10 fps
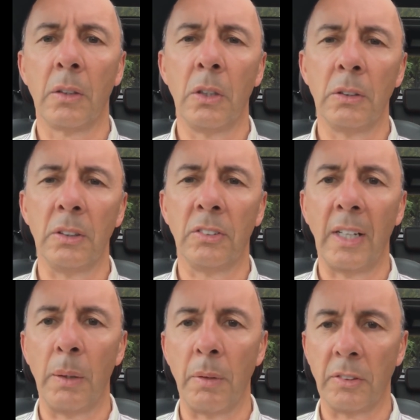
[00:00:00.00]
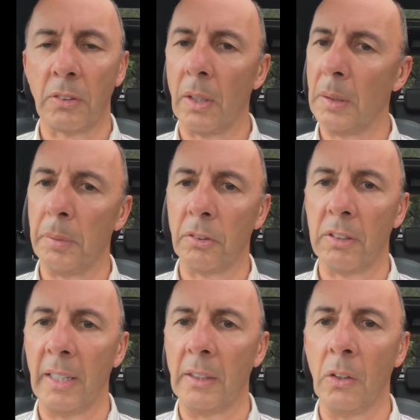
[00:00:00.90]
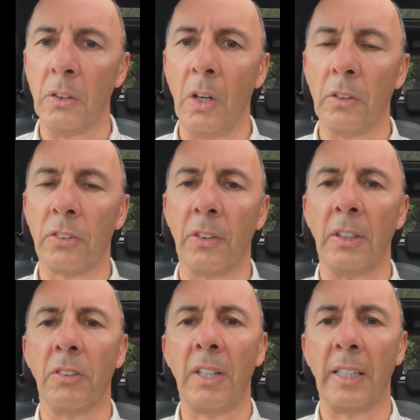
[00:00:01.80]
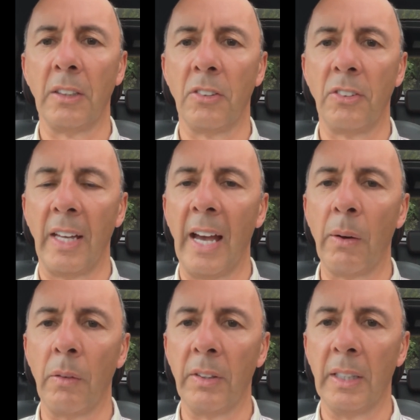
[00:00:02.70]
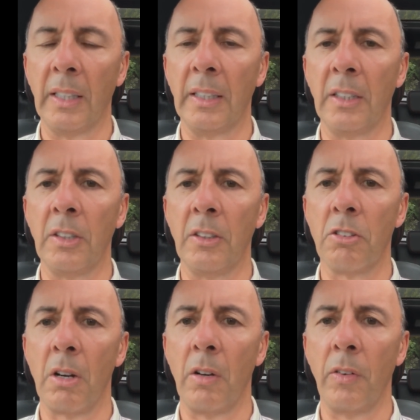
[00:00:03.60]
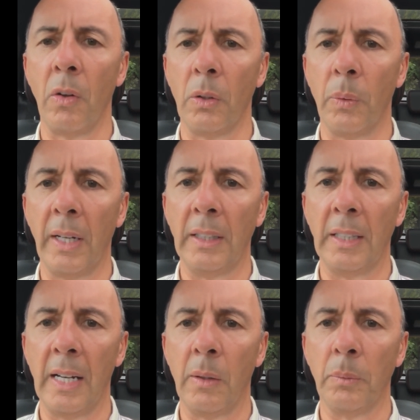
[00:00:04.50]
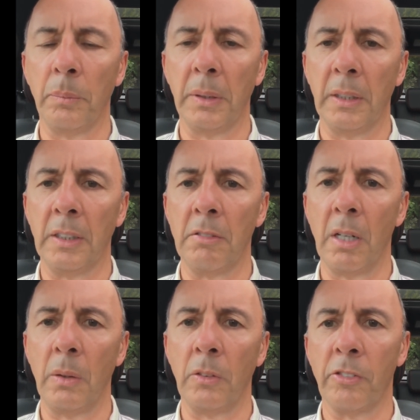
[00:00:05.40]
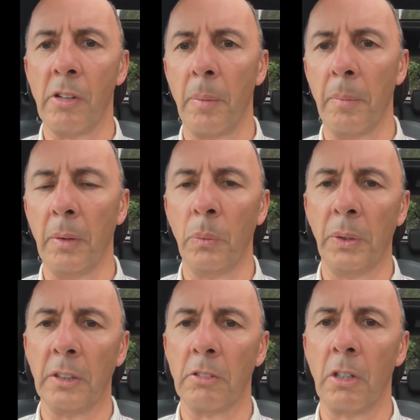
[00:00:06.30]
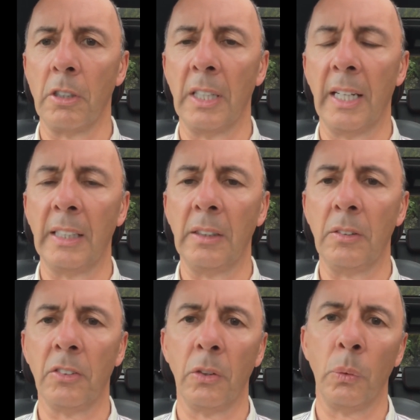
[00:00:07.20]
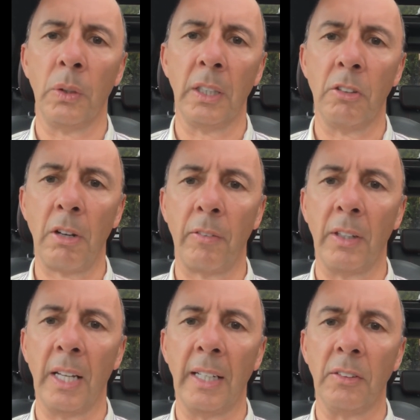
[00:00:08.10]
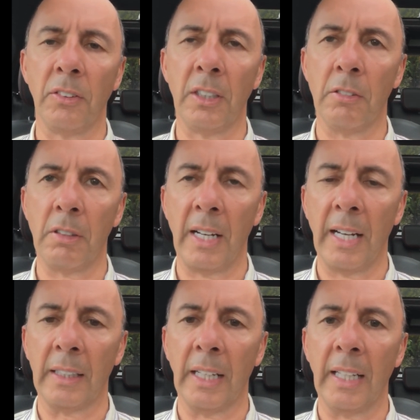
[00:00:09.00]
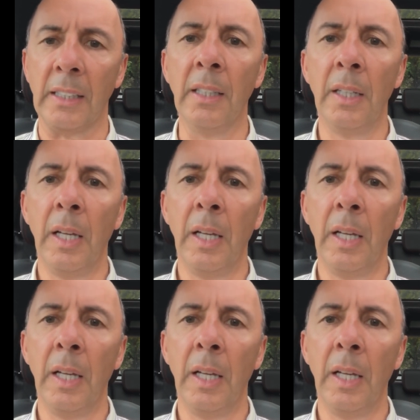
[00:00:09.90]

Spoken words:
couldn't decide whether to go in the bus lane or not, so they decided to stay out of it, and then they drove all the way down Burnley Road from Windlewood Lane to the traffic lights in the right-hand lane,